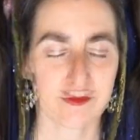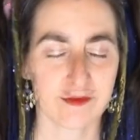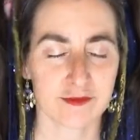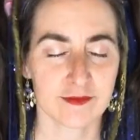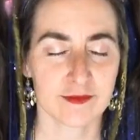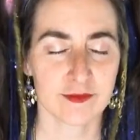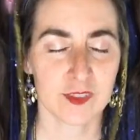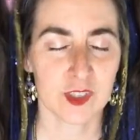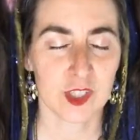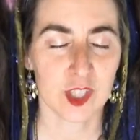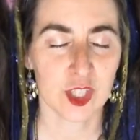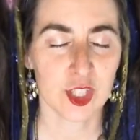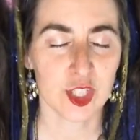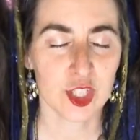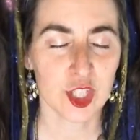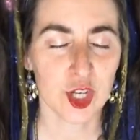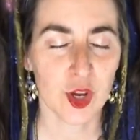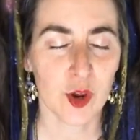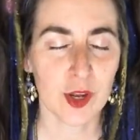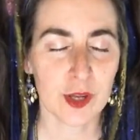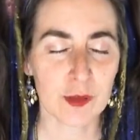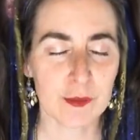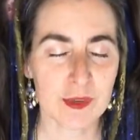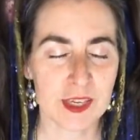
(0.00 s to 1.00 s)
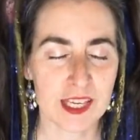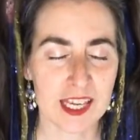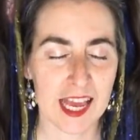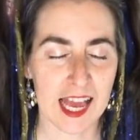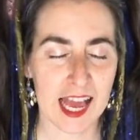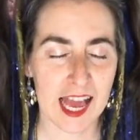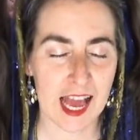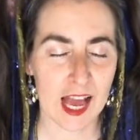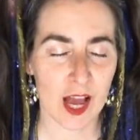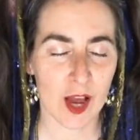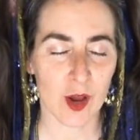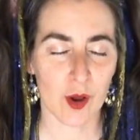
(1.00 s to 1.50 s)
And they're showing me
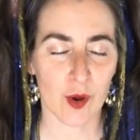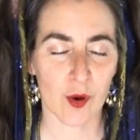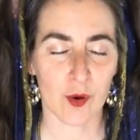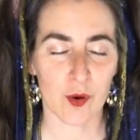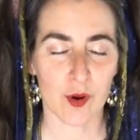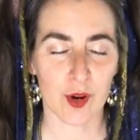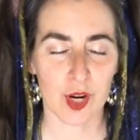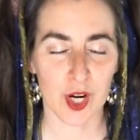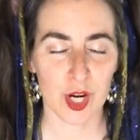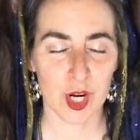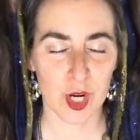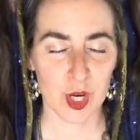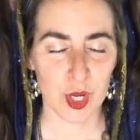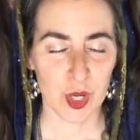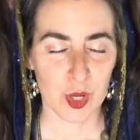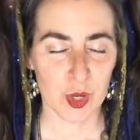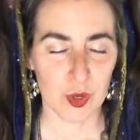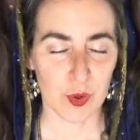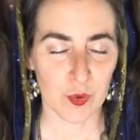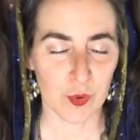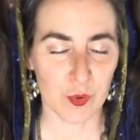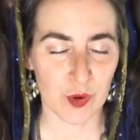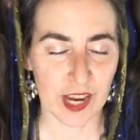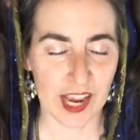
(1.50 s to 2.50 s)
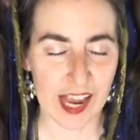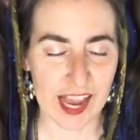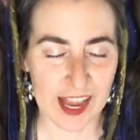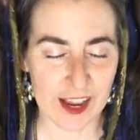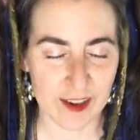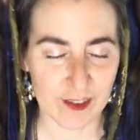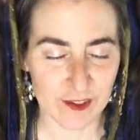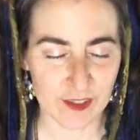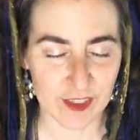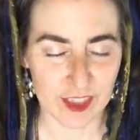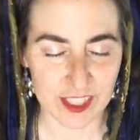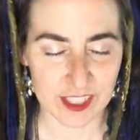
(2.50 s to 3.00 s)
how we
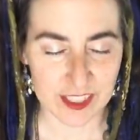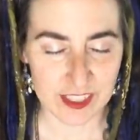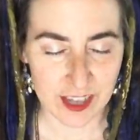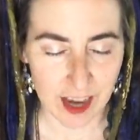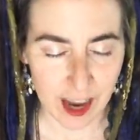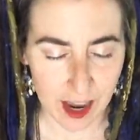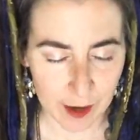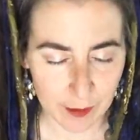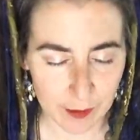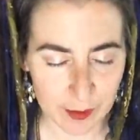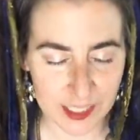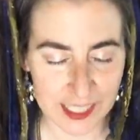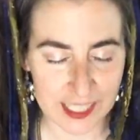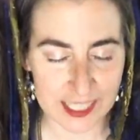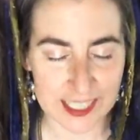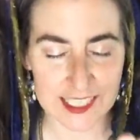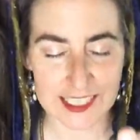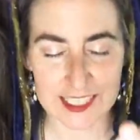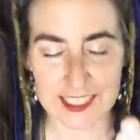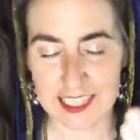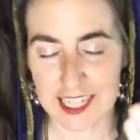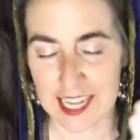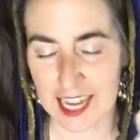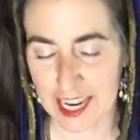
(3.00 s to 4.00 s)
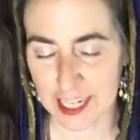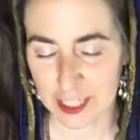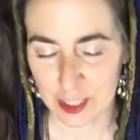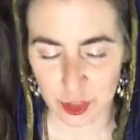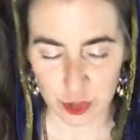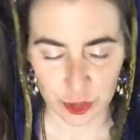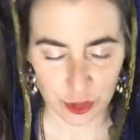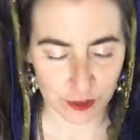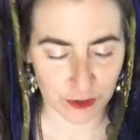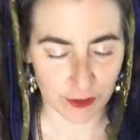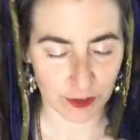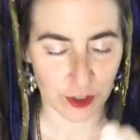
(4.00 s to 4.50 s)
have the dominant,
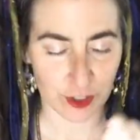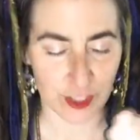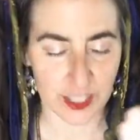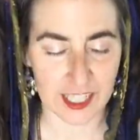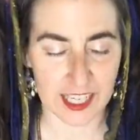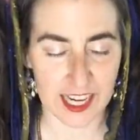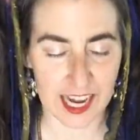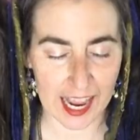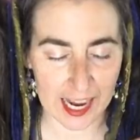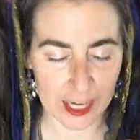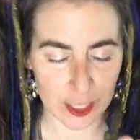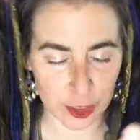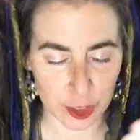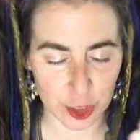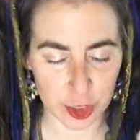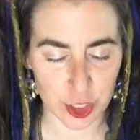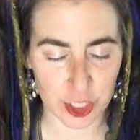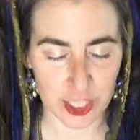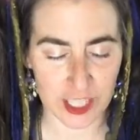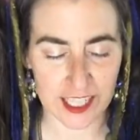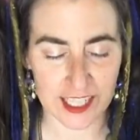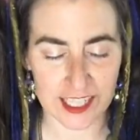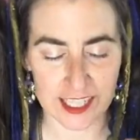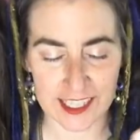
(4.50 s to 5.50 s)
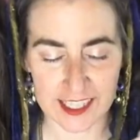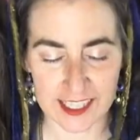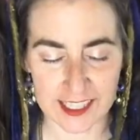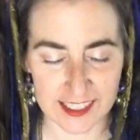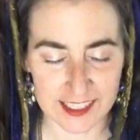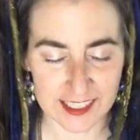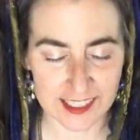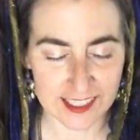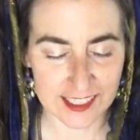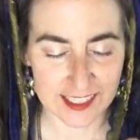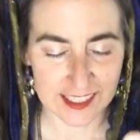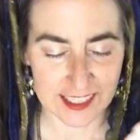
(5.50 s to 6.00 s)
extroverted energy,
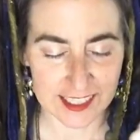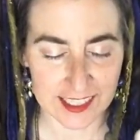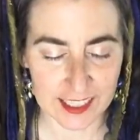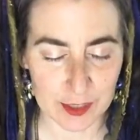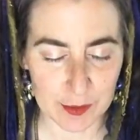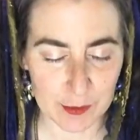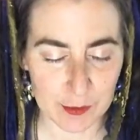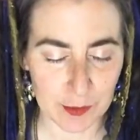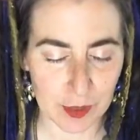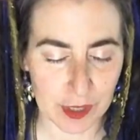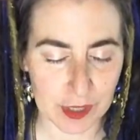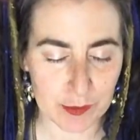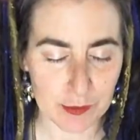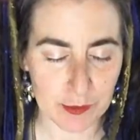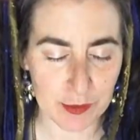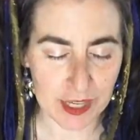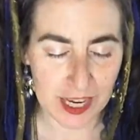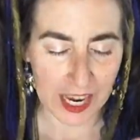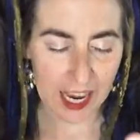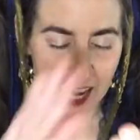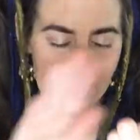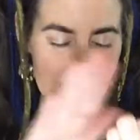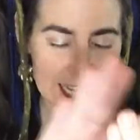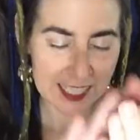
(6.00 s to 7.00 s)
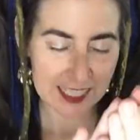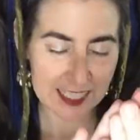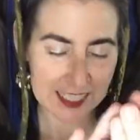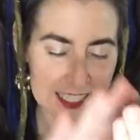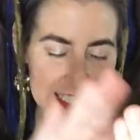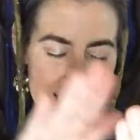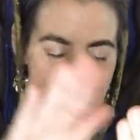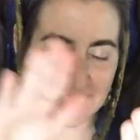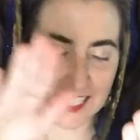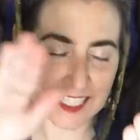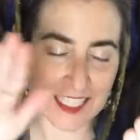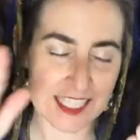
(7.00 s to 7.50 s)
but behind
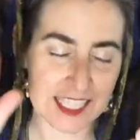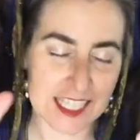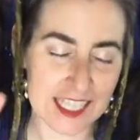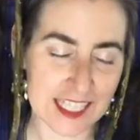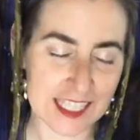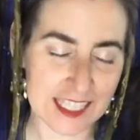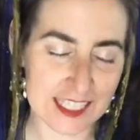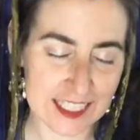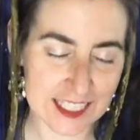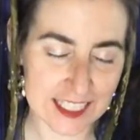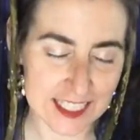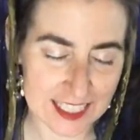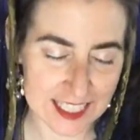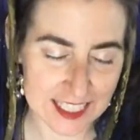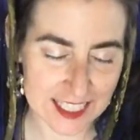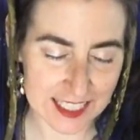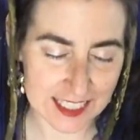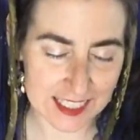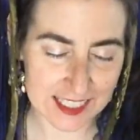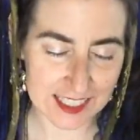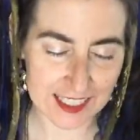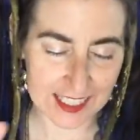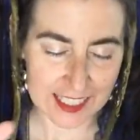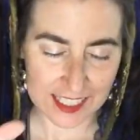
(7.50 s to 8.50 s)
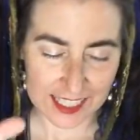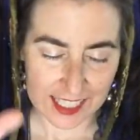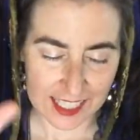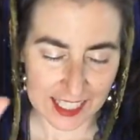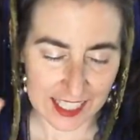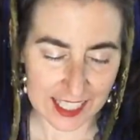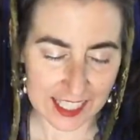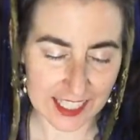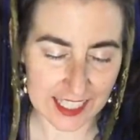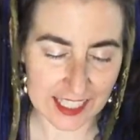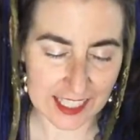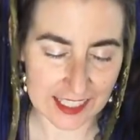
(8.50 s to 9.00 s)
the scenes,
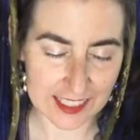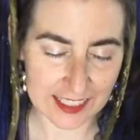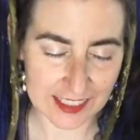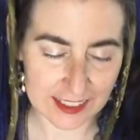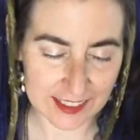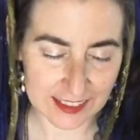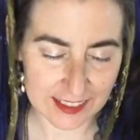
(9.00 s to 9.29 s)
hidden,